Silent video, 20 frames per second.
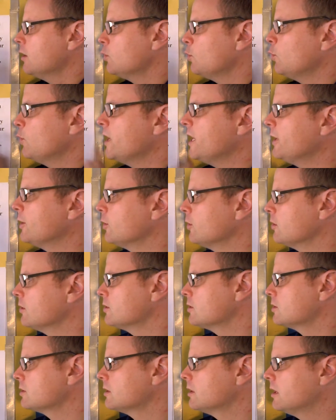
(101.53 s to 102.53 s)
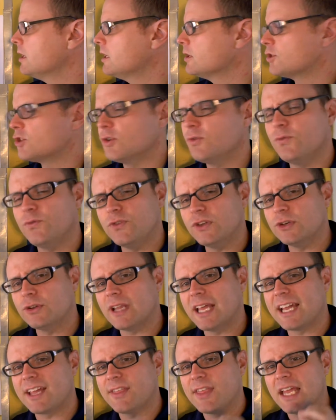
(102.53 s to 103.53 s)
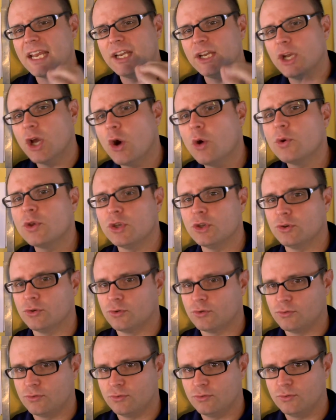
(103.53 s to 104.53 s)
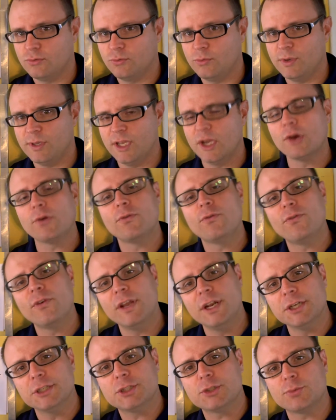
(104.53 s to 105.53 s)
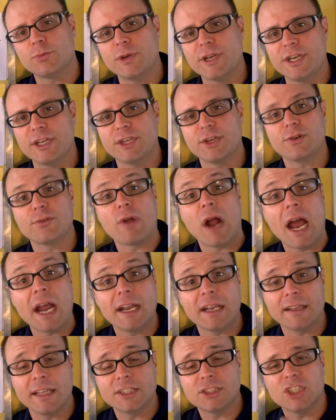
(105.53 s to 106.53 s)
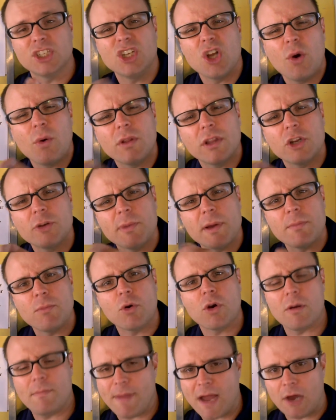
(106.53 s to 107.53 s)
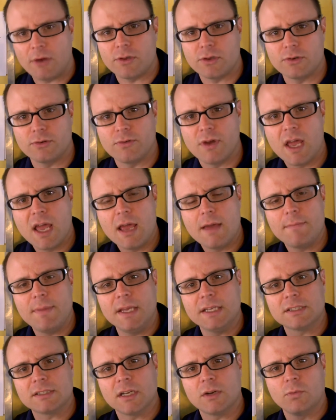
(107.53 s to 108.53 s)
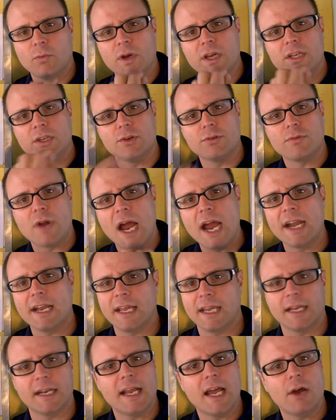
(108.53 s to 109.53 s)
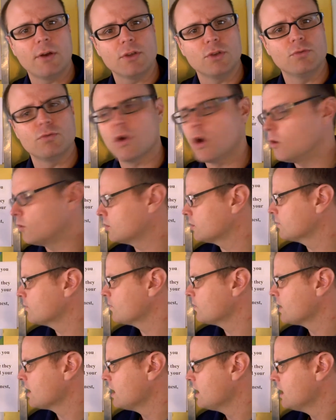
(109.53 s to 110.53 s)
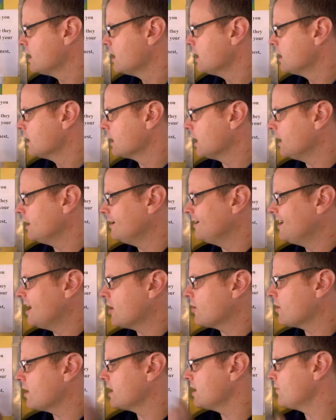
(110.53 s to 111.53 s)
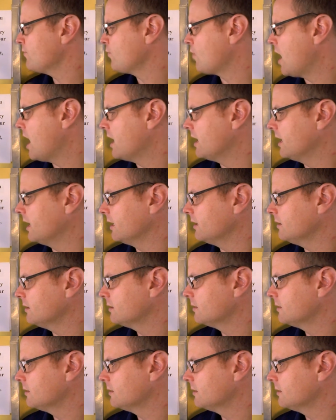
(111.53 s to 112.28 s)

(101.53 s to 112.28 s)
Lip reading: Readers should feel like they know you when they're finished reading your writing. They should know a little bit more about you based on what you're writing and how you wrote. Okay, narrative writing